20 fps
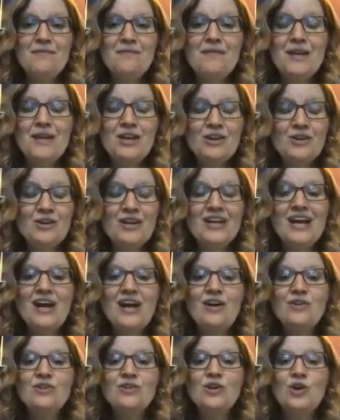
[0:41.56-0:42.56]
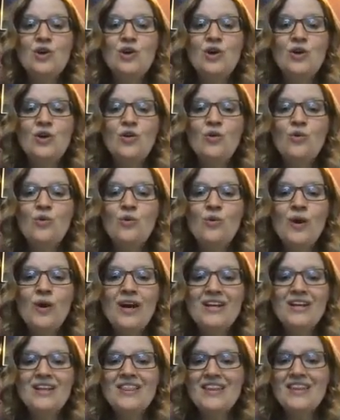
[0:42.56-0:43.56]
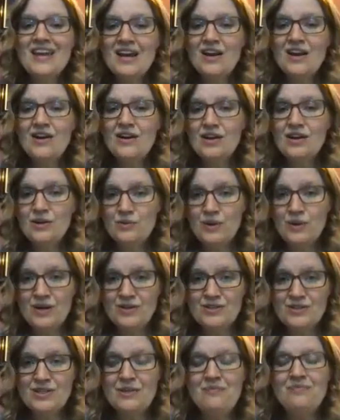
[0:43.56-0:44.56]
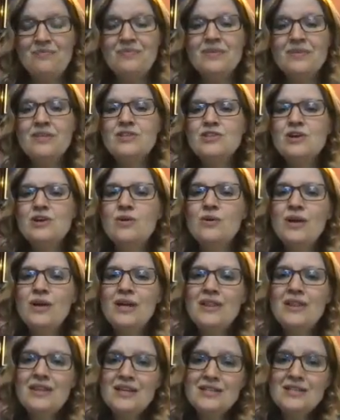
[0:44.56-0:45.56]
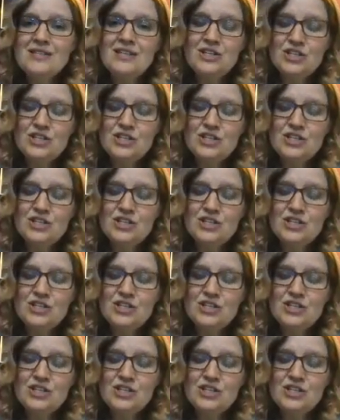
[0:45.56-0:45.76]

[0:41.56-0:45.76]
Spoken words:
figuring out what the area was. So in this